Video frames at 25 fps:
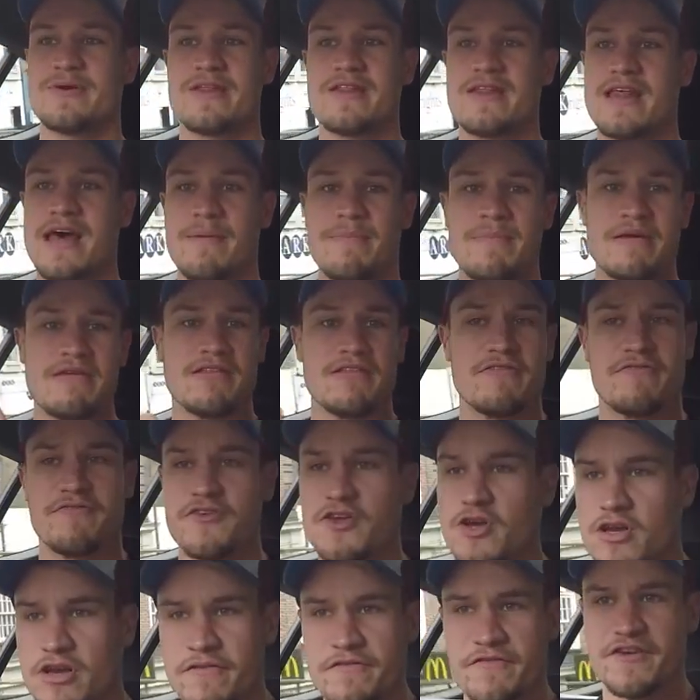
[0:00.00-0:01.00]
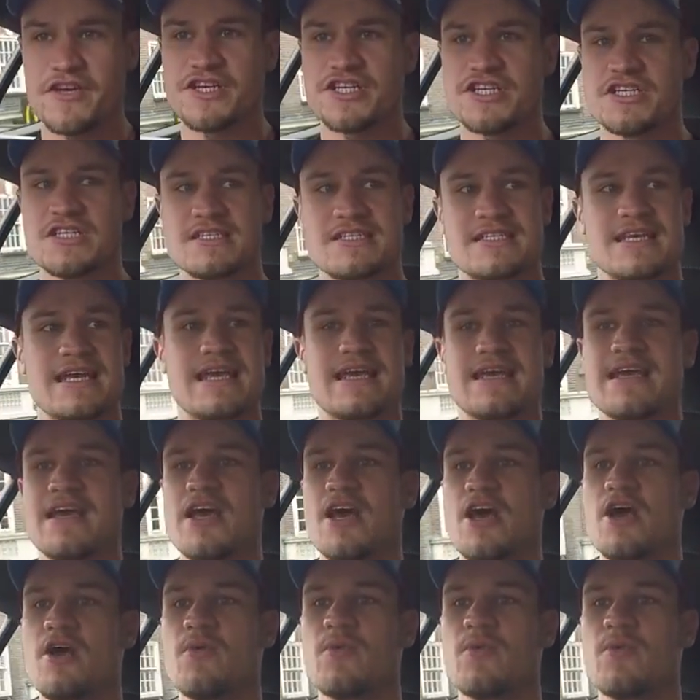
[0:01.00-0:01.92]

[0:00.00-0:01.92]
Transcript: whether that the fuel efficiency,